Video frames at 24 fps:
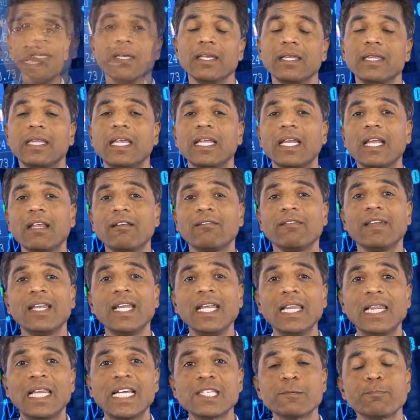there are very
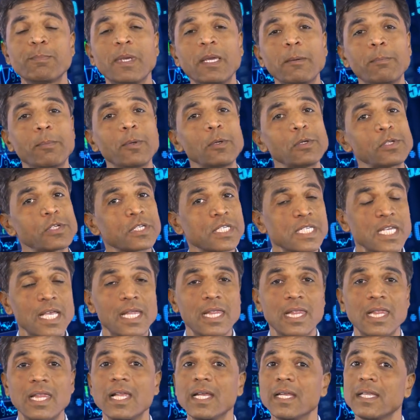less people to
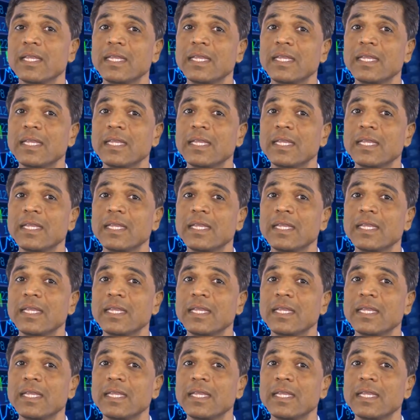sell,